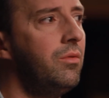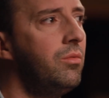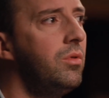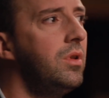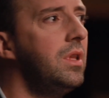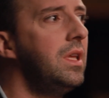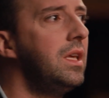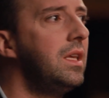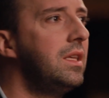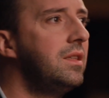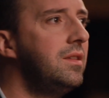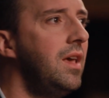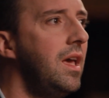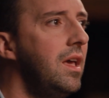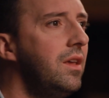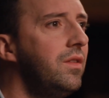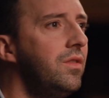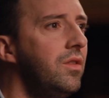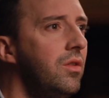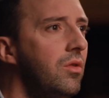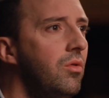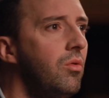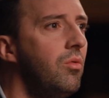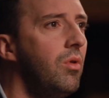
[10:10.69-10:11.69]
it really
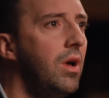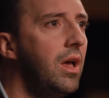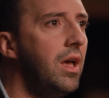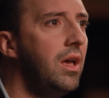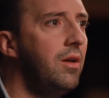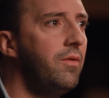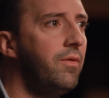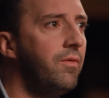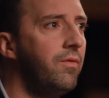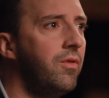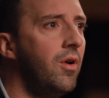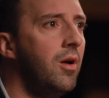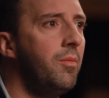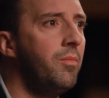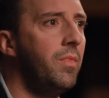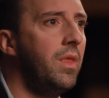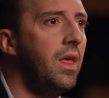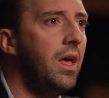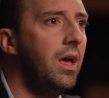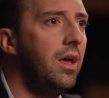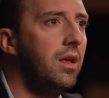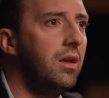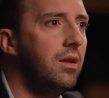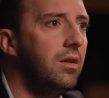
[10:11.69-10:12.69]
takes you away from
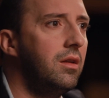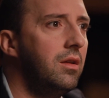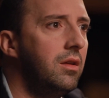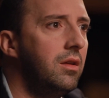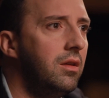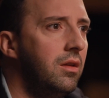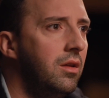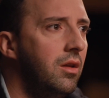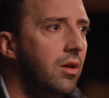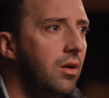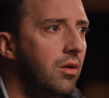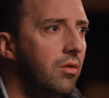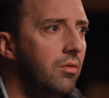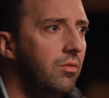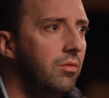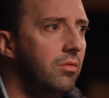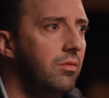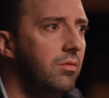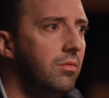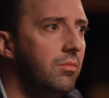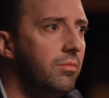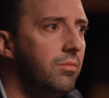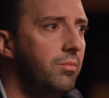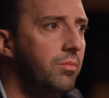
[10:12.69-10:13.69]
that, you know,
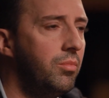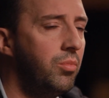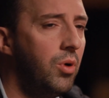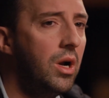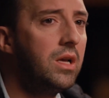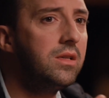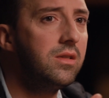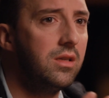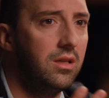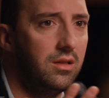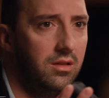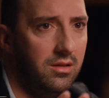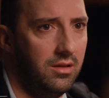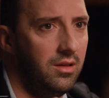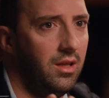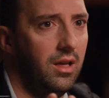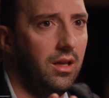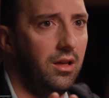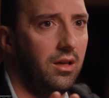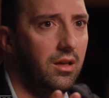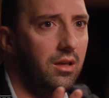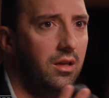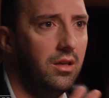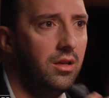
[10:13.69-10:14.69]
present
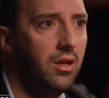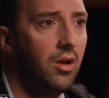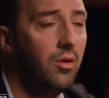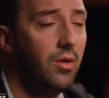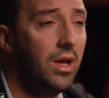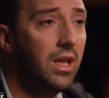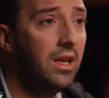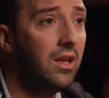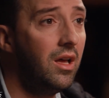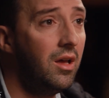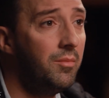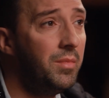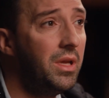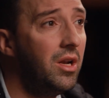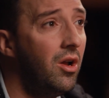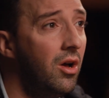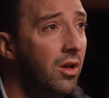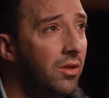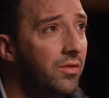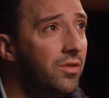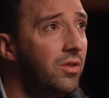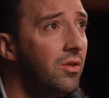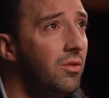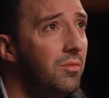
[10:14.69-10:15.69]
thing, you know? And I mean,
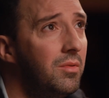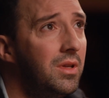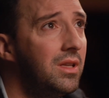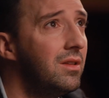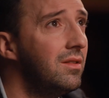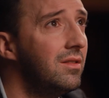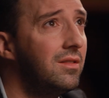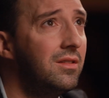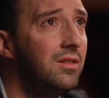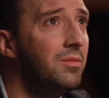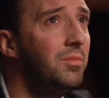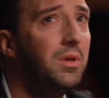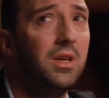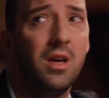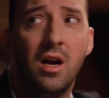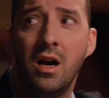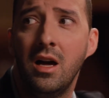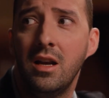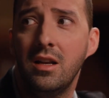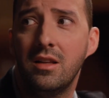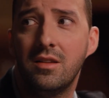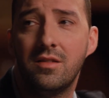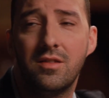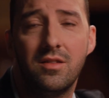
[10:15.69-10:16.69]
also, I mean, to be
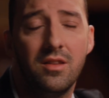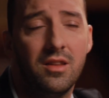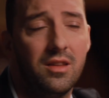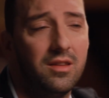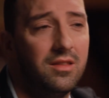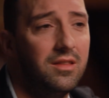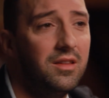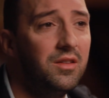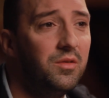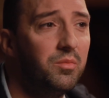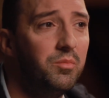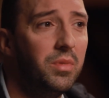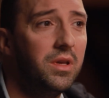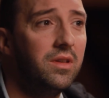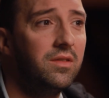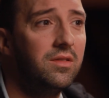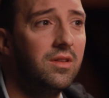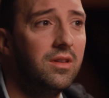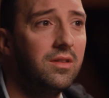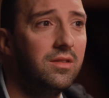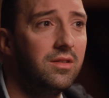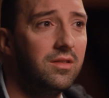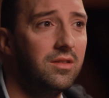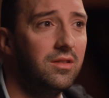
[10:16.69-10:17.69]
honest, like this
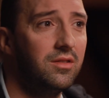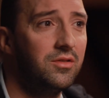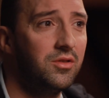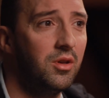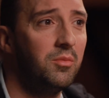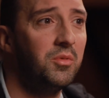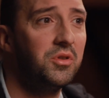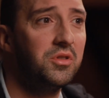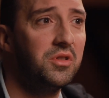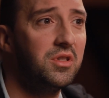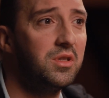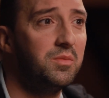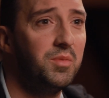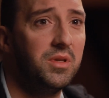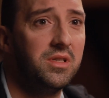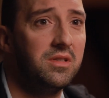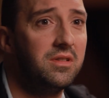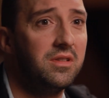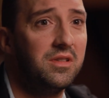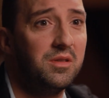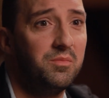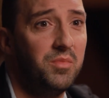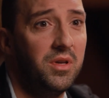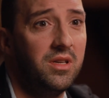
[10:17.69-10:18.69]
business, so much of this
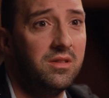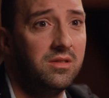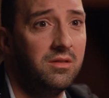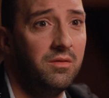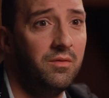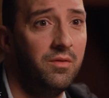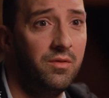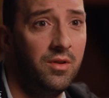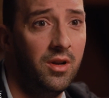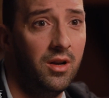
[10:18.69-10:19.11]
business is based in